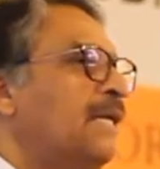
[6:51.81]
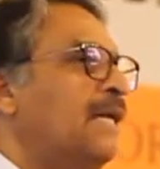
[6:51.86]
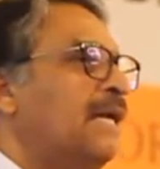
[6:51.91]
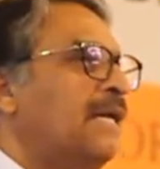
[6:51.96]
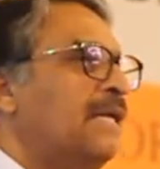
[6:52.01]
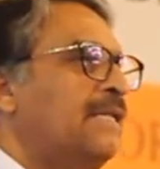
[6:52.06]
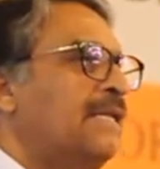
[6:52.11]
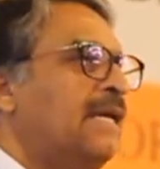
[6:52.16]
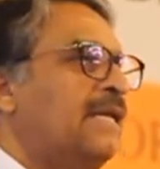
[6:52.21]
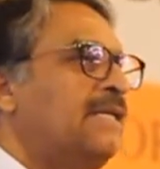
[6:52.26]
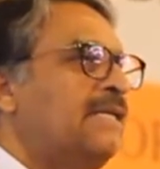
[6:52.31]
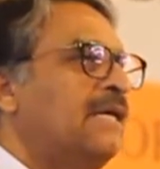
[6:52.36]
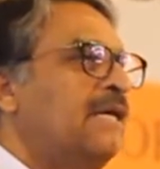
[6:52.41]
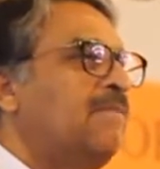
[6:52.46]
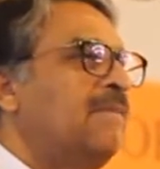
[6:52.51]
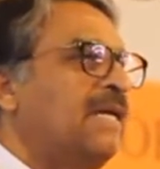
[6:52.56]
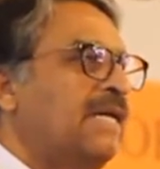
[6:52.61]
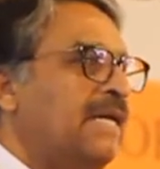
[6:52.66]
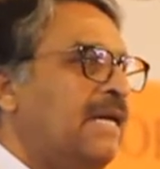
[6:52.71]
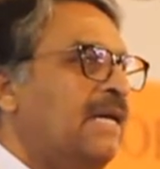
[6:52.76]
At that
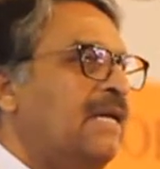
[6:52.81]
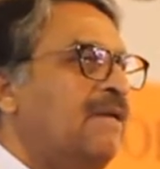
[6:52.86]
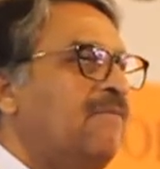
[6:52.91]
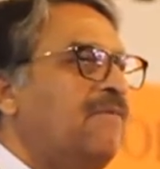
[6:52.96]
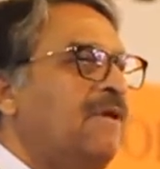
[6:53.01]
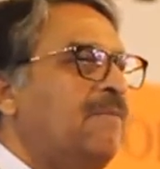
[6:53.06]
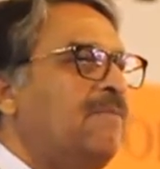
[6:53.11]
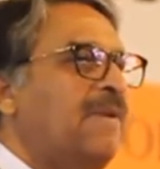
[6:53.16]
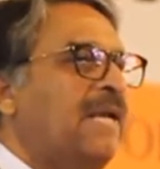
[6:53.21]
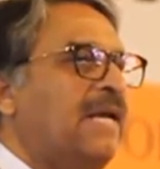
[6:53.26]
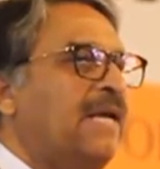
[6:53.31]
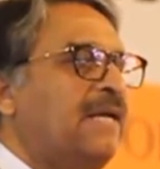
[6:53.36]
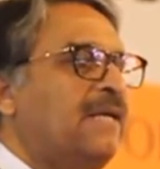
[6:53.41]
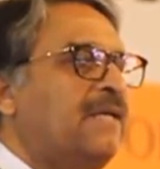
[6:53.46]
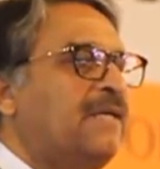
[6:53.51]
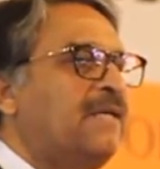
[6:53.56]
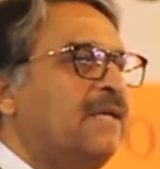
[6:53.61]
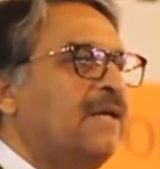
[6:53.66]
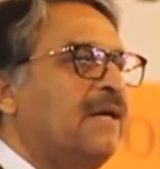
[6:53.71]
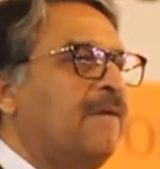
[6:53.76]
time, again, we
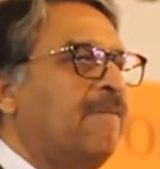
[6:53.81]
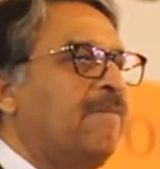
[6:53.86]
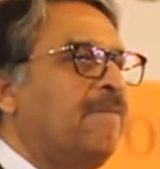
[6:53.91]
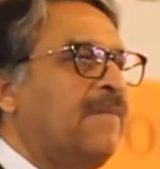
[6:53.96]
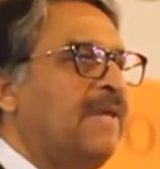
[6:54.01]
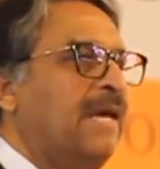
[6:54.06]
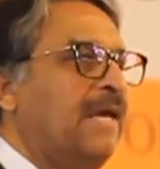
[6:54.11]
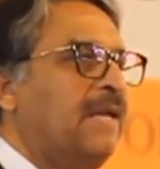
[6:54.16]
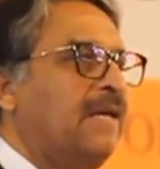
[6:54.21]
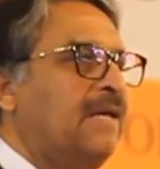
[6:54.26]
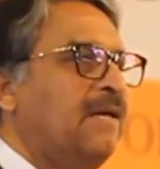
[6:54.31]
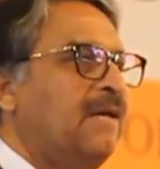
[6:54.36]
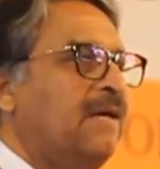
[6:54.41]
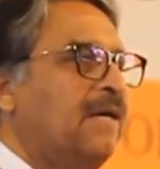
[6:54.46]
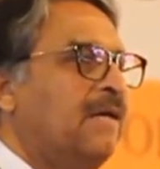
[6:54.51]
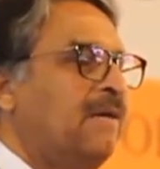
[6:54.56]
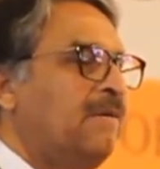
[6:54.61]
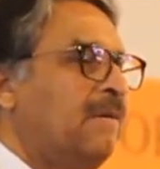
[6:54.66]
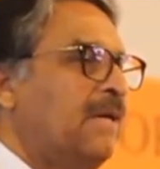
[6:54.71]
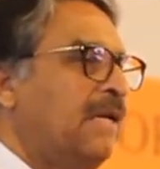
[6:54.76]
played
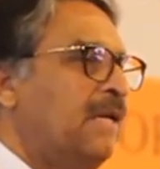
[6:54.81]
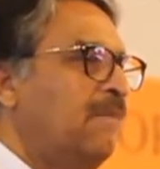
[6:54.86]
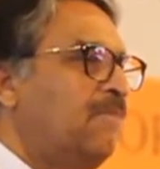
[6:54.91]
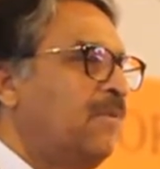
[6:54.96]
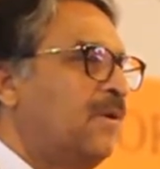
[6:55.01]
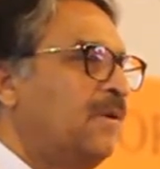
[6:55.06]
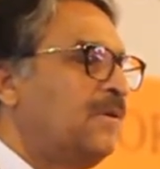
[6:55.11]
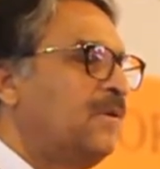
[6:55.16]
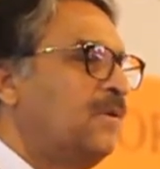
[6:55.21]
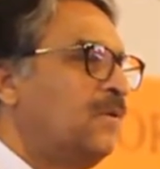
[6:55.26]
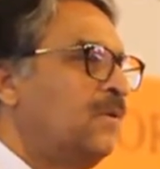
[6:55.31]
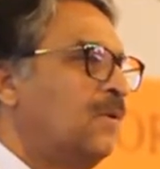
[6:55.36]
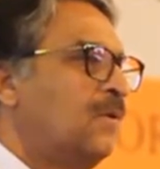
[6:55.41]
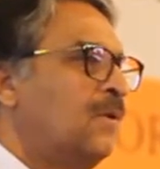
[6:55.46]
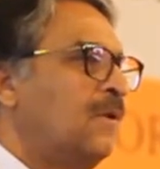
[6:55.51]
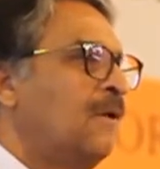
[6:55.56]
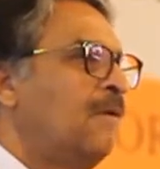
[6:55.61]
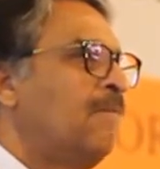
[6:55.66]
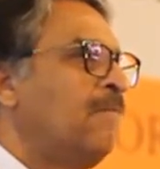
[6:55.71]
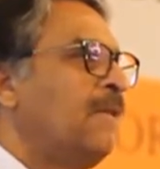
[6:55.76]
an important
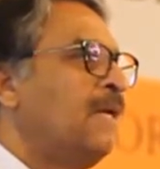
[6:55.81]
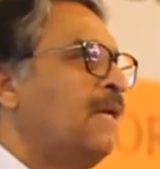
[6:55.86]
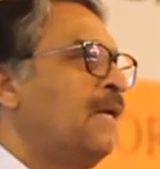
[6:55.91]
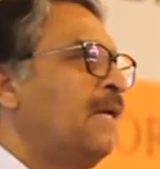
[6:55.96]
role,